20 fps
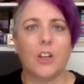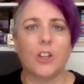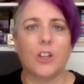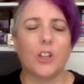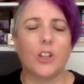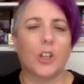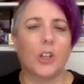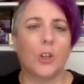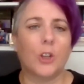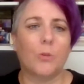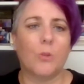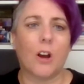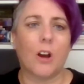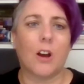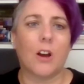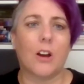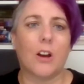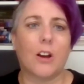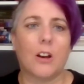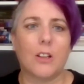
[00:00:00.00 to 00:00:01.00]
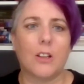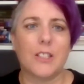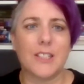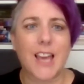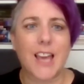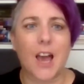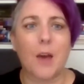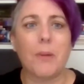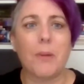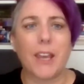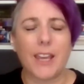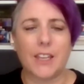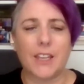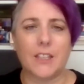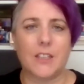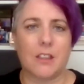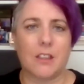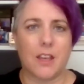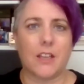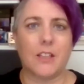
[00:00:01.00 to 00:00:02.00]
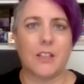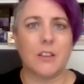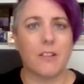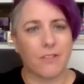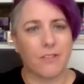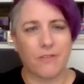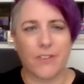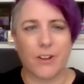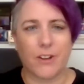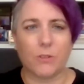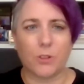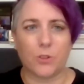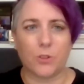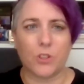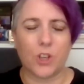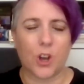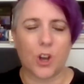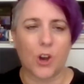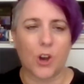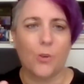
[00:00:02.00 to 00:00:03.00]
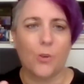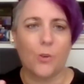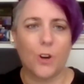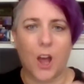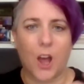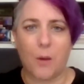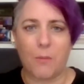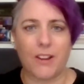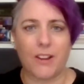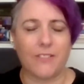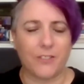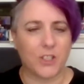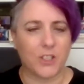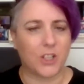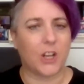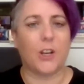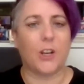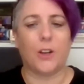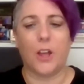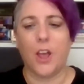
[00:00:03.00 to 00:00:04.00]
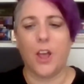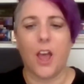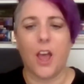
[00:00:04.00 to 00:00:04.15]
you are tapping into things that fulfill your soul, uplift you,